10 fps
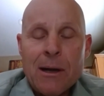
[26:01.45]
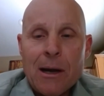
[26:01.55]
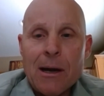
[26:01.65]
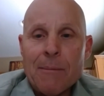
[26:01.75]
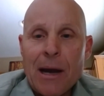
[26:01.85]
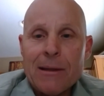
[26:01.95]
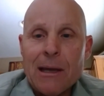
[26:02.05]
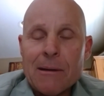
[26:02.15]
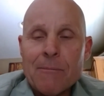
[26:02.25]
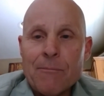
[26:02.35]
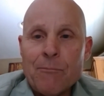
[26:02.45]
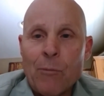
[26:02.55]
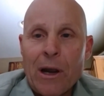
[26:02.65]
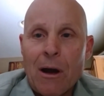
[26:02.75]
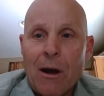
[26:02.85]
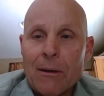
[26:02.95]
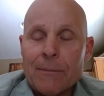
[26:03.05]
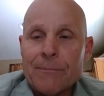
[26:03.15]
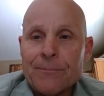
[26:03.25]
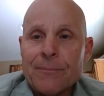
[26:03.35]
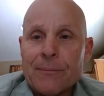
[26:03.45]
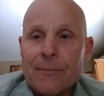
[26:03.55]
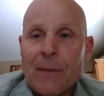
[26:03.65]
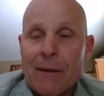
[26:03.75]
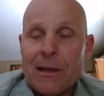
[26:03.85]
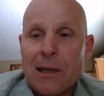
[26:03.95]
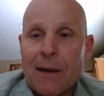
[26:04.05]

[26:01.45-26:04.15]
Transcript: I think we all, at least